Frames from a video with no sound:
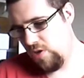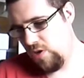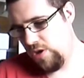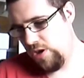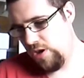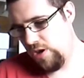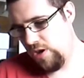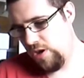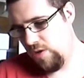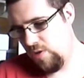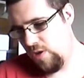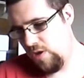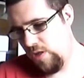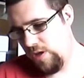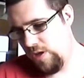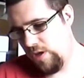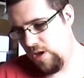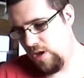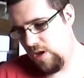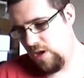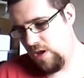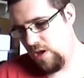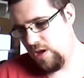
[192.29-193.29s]
on it I quite
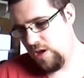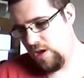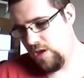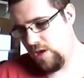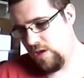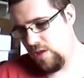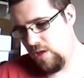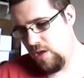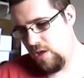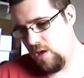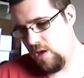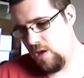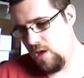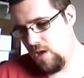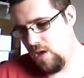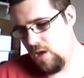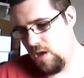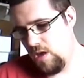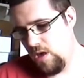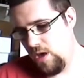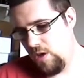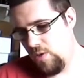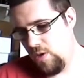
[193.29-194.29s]
like. I
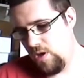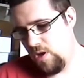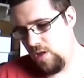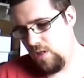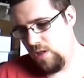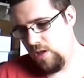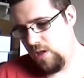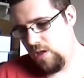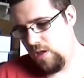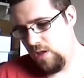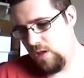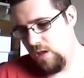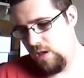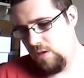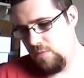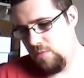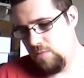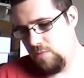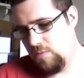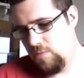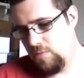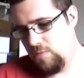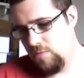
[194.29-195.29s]
quite like
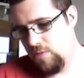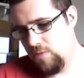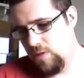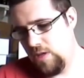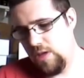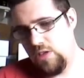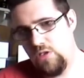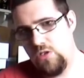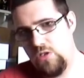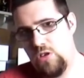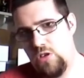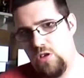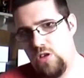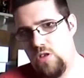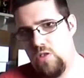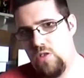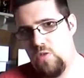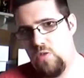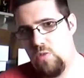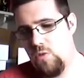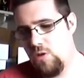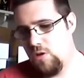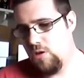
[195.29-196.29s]
Dan
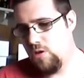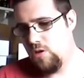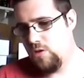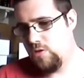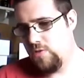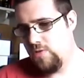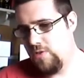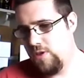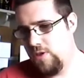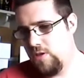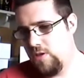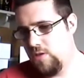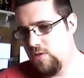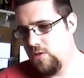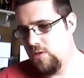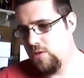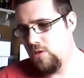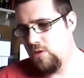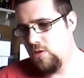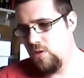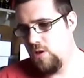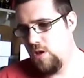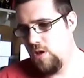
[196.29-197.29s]
Jurgens' work on things,
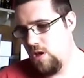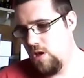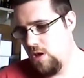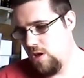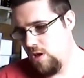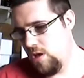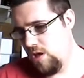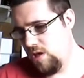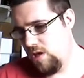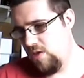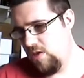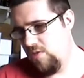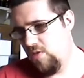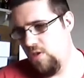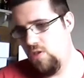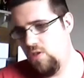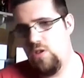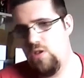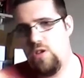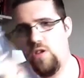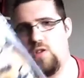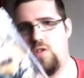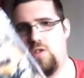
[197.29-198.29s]
so I'll give it a
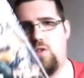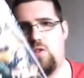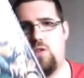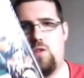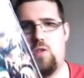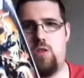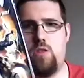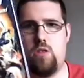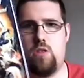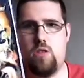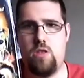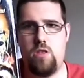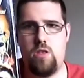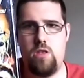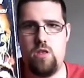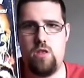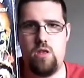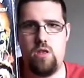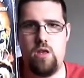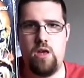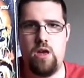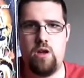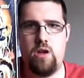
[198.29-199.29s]
look. It's
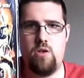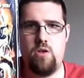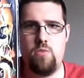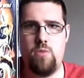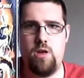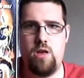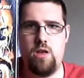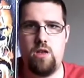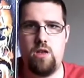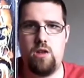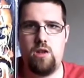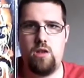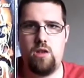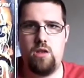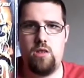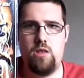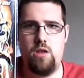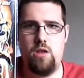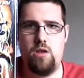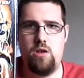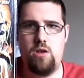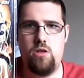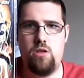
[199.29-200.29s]
Aquaman
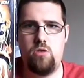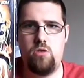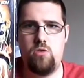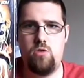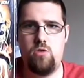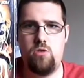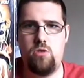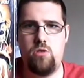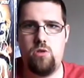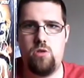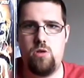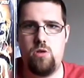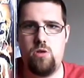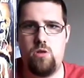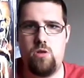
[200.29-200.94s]
and the Others,